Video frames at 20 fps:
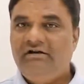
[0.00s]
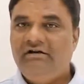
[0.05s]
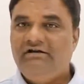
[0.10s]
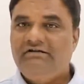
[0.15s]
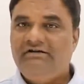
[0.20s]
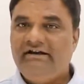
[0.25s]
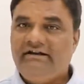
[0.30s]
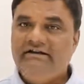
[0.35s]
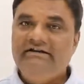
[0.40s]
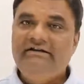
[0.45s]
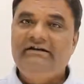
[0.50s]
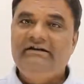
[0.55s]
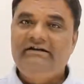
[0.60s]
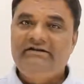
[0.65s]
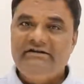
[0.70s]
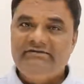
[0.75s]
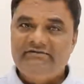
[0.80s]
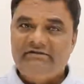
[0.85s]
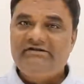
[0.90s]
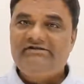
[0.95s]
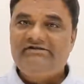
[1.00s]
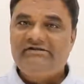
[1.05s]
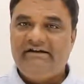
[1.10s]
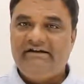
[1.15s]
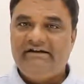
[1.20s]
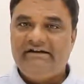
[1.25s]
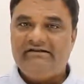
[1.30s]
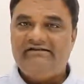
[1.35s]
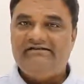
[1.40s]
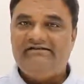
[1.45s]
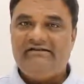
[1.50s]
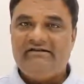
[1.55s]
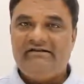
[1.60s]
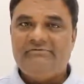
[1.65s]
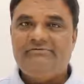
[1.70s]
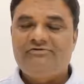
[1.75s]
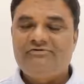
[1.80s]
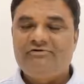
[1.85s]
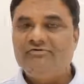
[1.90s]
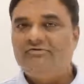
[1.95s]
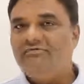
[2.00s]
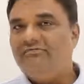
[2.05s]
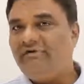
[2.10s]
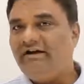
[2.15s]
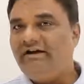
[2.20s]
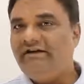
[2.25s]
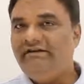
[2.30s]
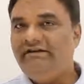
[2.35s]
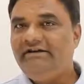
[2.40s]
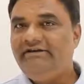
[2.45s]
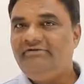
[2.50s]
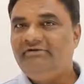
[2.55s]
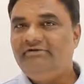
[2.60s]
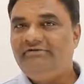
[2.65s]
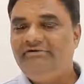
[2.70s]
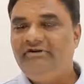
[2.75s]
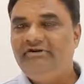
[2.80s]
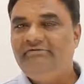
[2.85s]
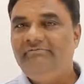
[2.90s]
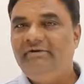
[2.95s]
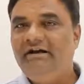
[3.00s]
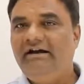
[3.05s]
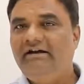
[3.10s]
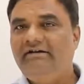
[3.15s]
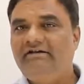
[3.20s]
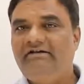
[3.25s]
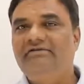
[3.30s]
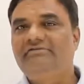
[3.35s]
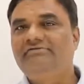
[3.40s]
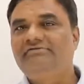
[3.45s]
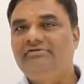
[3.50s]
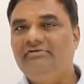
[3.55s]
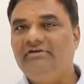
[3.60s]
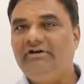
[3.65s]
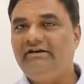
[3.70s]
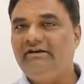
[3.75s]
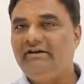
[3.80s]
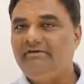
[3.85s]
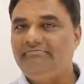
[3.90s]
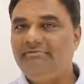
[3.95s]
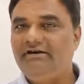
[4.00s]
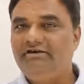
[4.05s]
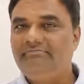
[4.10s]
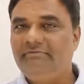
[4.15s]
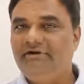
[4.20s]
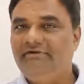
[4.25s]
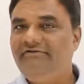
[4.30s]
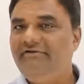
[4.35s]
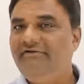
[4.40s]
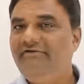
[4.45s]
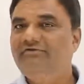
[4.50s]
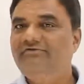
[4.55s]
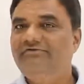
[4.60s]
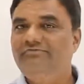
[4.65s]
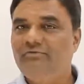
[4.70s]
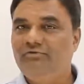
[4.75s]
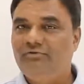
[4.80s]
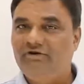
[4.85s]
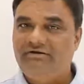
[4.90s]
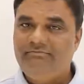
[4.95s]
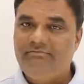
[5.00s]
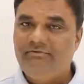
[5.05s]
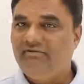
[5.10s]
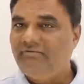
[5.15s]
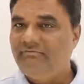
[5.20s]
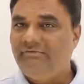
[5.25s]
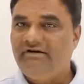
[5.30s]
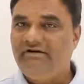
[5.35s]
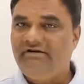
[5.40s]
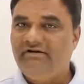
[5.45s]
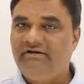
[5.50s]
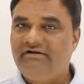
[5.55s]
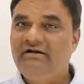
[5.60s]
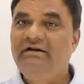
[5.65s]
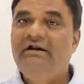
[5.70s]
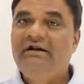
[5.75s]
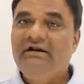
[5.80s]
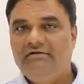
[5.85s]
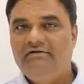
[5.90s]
technically once I get set up, so I need your feedback so I can make my videos more and more better.